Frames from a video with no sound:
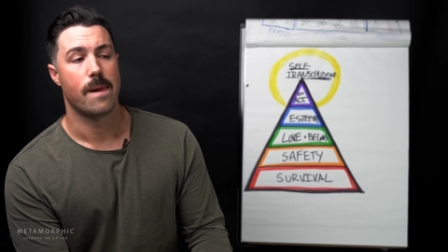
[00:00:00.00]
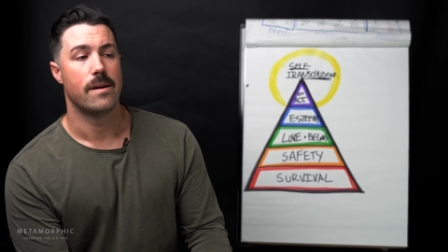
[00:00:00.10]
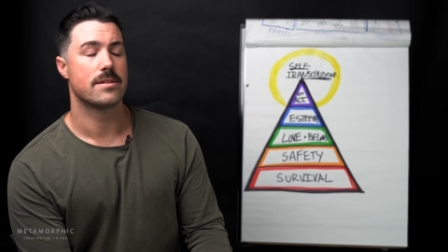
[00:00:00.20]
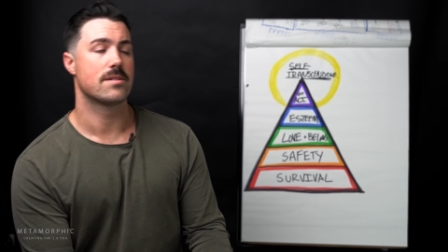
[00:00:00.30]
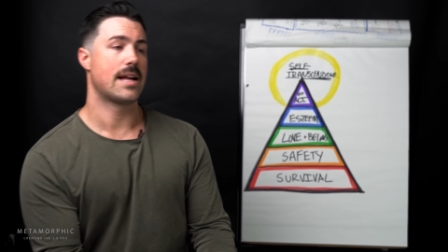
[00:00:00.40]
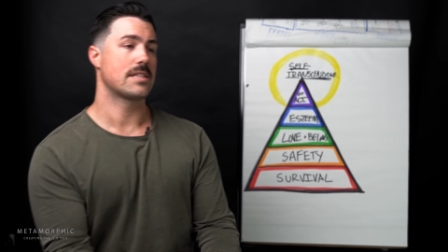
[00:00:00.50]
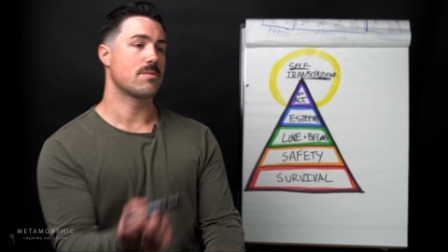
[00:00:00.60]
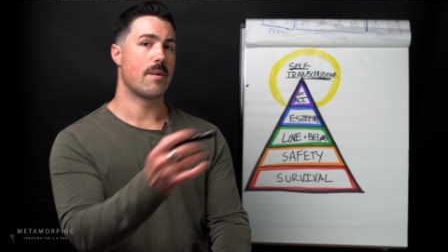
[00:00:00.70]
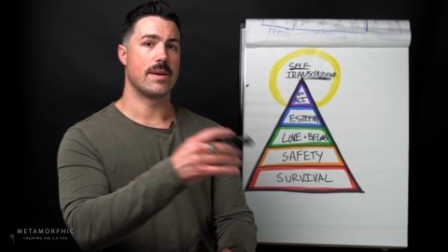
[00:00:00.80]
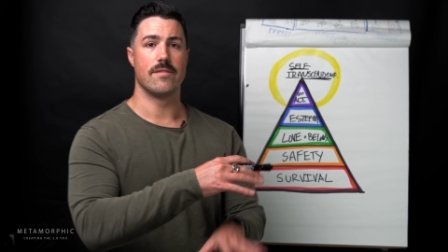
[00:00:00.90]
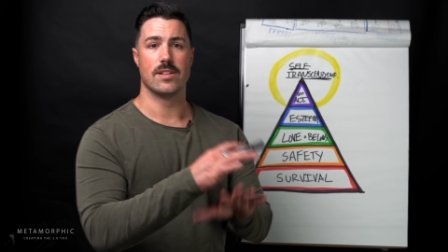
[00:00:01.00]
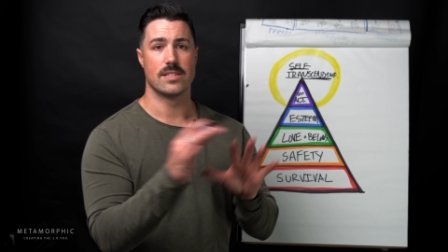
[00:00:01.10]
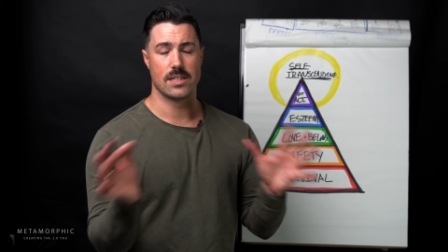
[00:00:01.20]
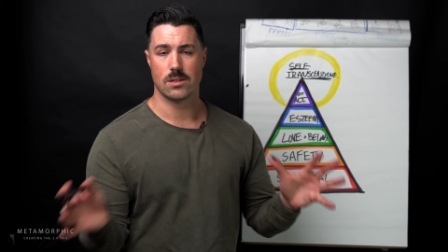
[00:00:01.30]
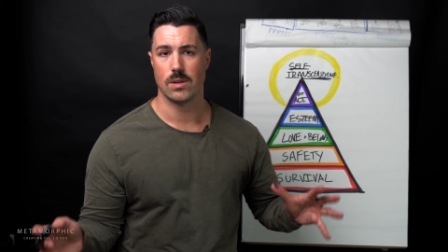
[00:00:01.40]
And so that's why we give you the
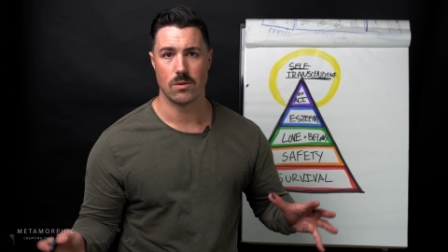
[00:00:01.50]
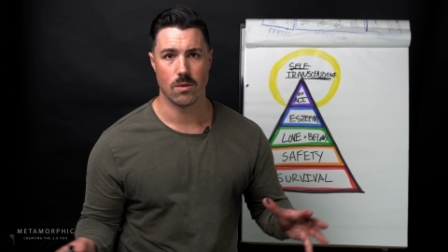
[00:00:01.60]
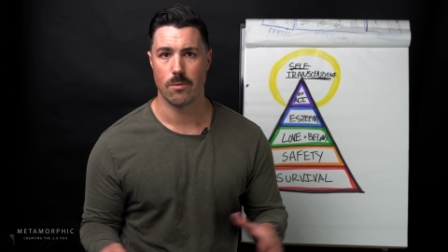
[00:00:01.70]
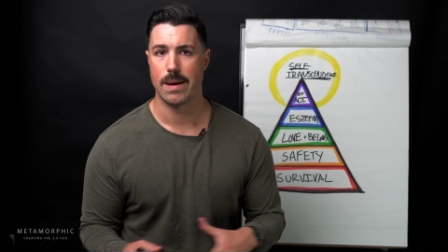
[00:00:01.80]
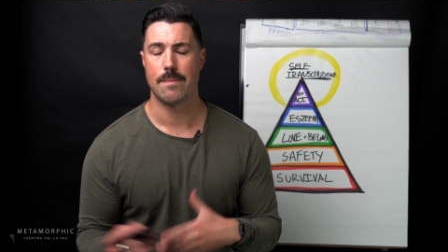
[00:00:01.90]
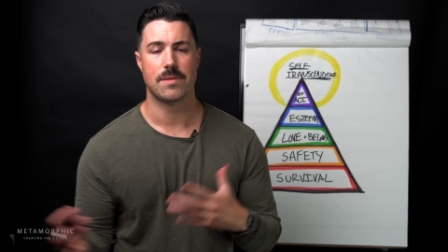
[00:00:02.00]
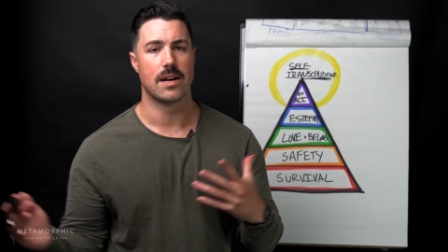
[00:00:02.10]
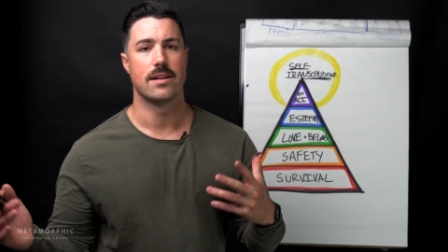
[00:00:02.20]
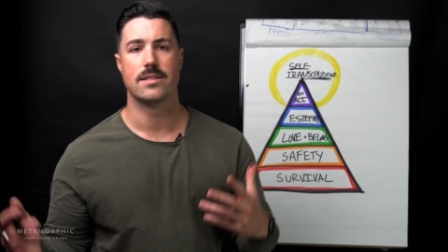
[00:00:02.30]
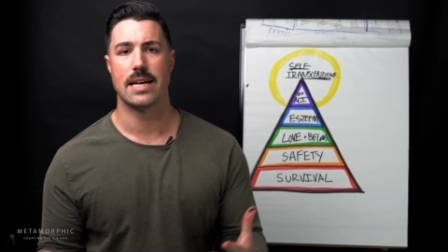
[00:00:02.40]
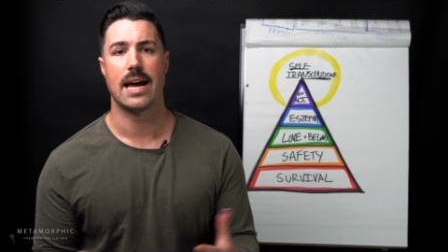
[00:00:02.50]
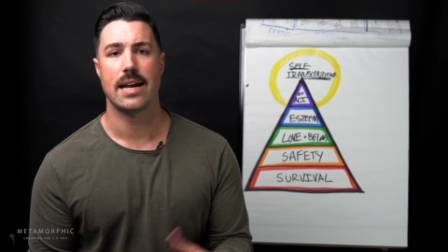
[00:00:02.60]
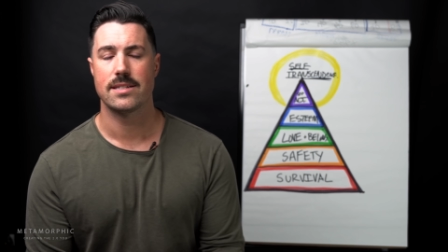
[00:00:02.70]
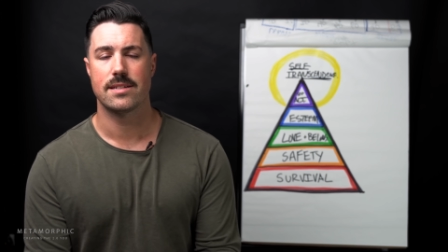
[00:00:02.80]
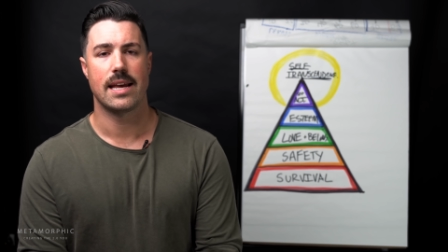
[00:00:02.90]
six week roadmap that I
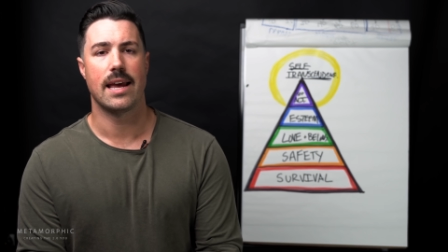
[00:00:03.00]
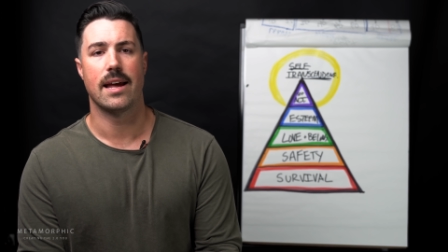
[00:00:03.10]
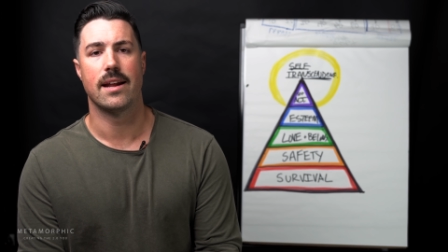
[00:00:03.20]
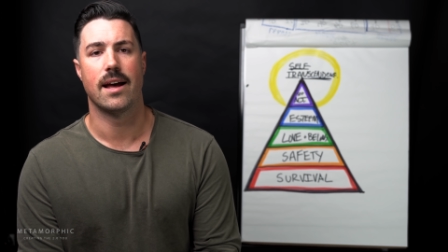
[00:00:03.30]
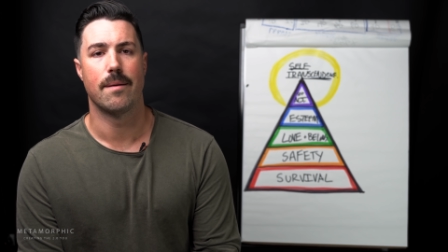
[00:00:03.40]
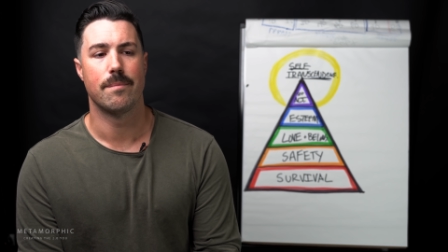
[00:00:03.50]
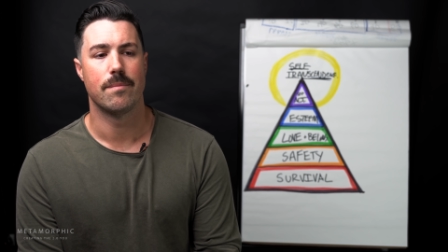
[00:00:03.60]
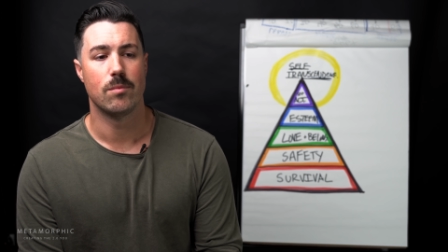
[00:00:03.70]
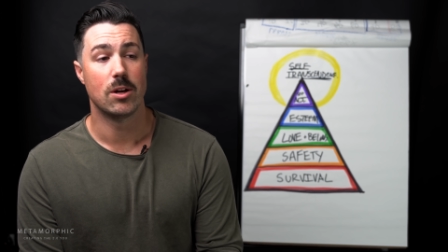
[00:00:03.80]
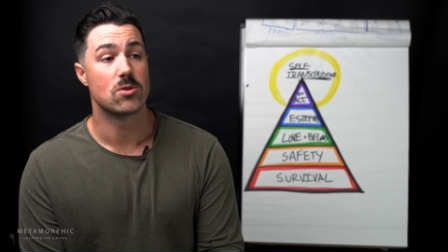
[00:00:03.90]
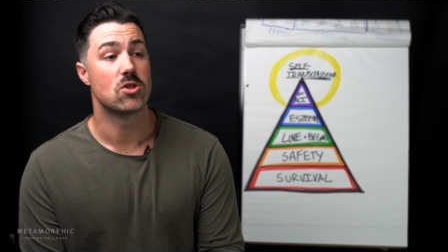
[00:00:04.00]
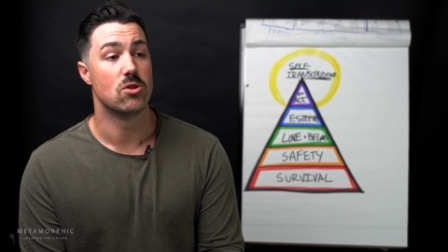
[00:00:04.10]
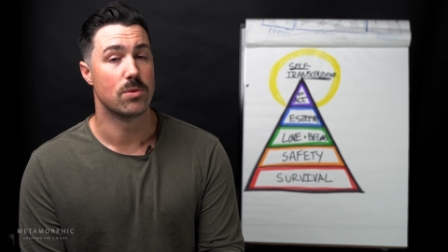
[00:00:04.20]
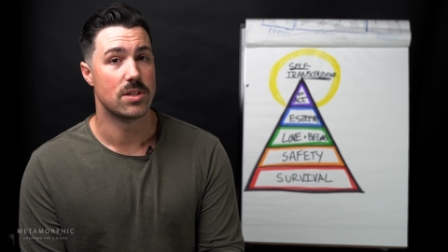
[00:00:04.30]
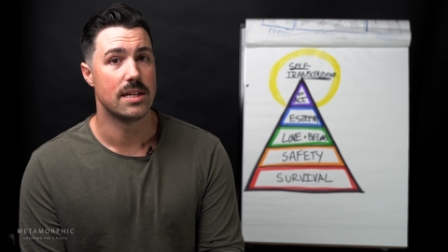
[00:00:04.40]
designed. And um, we go
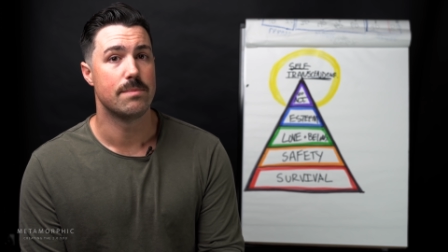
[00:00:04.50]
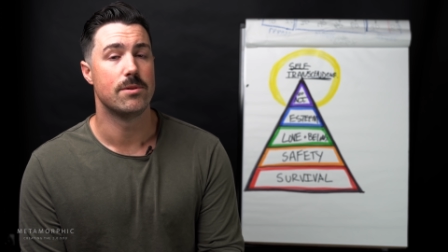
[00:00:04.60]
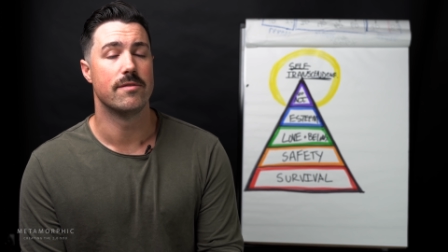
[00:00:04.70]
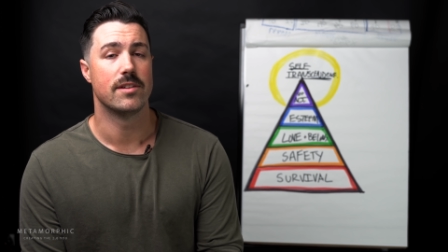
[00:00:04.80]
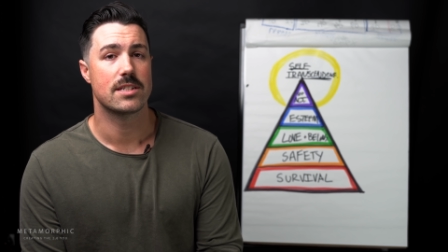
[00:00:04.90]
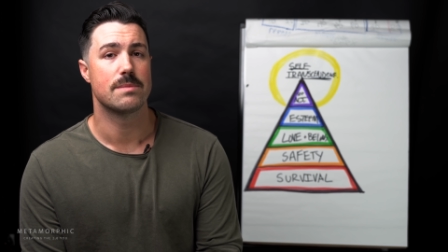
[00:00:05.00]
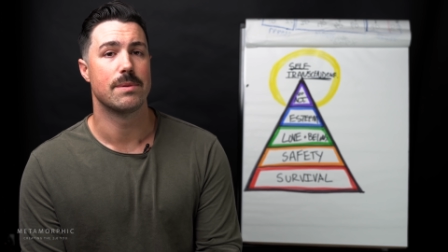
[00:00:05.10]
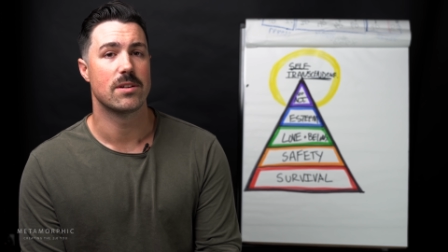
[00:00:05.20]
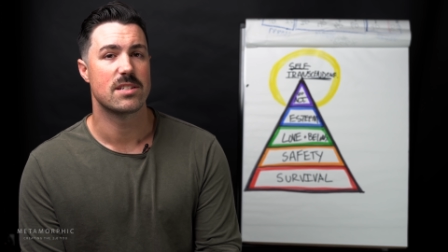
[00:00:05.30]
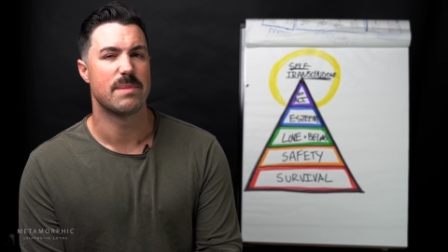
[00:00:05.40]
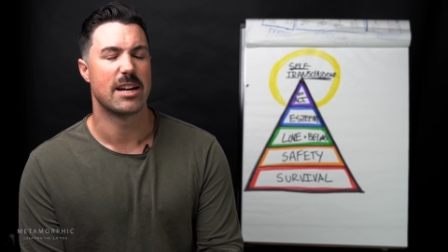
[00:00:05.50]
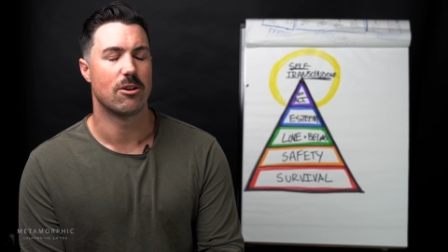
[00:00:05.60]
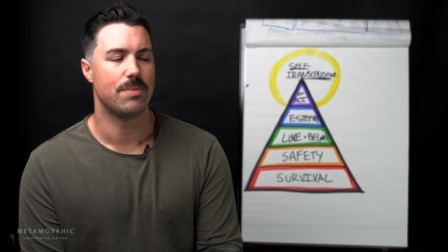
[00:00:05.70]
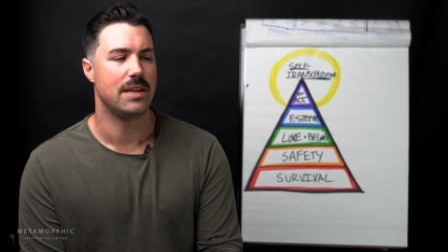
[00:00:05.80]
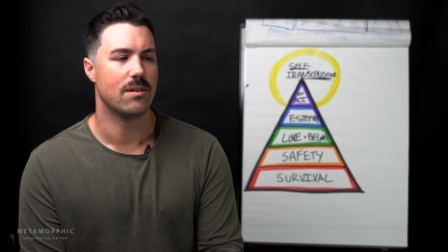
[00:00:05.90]
super deep. You even experience some
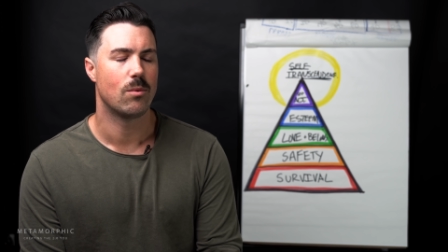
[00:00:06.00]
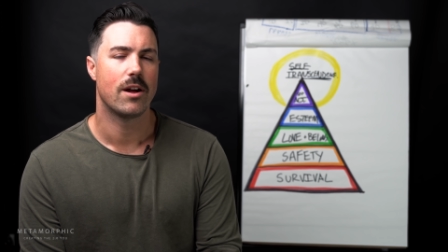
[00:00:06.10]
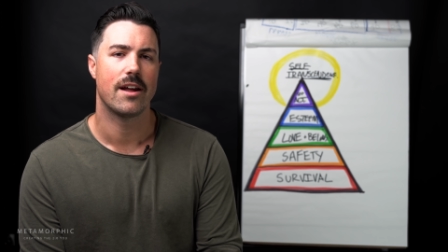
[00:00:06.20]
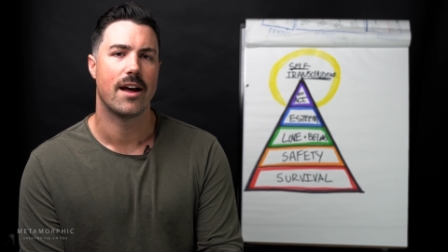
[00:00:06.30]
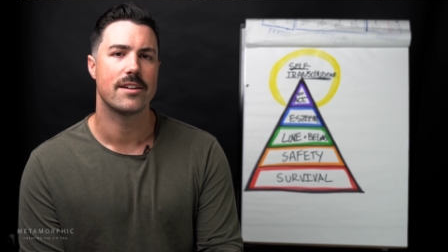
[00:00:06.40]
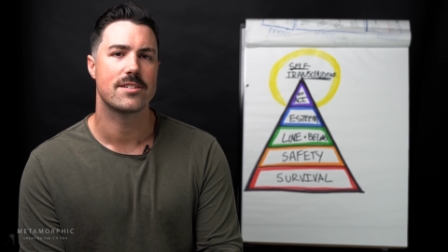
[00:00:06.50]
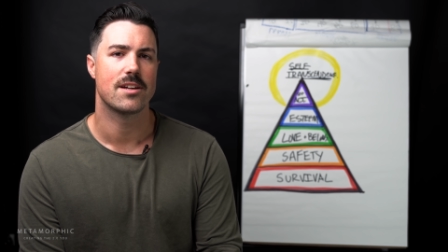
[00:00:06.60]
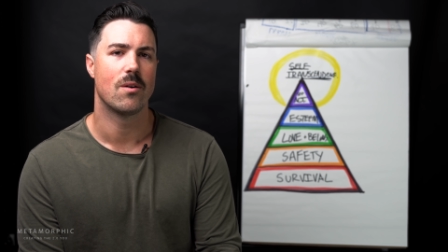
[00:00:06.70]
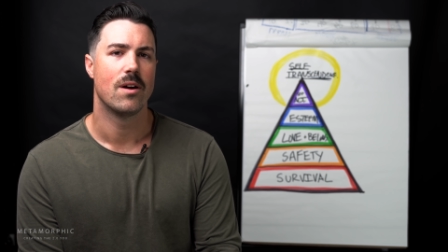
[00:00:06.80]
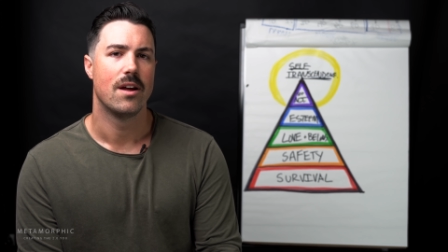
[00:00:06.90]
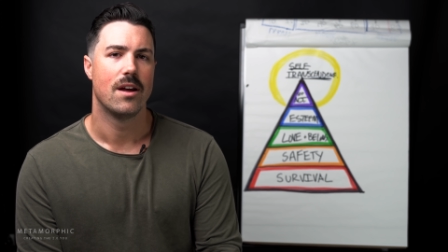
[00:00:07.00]
NLP and whatnot. So